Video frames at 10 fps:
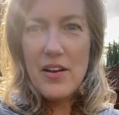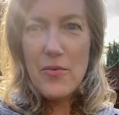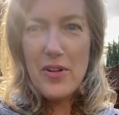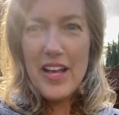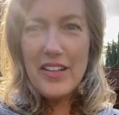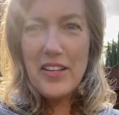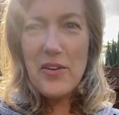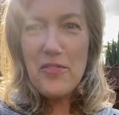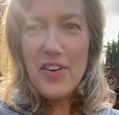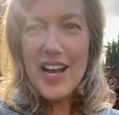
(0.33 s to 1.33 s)
Well,
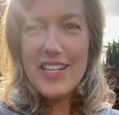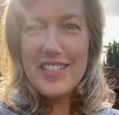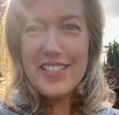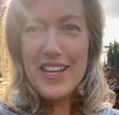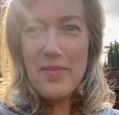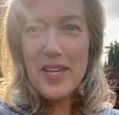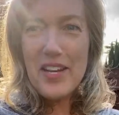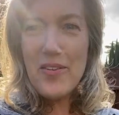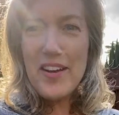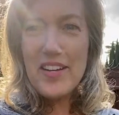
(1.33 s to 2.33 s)
hello friends. I'm
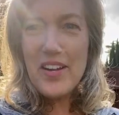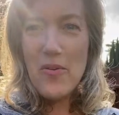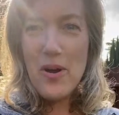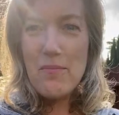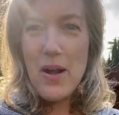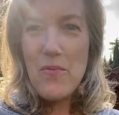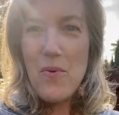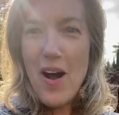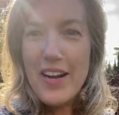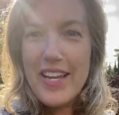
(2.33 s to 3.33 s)
getting ready to go on my
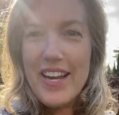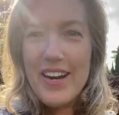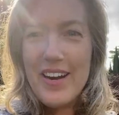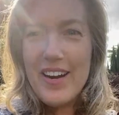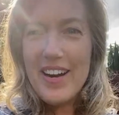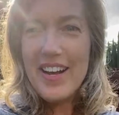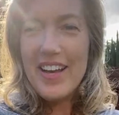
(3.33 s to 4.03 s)
walk here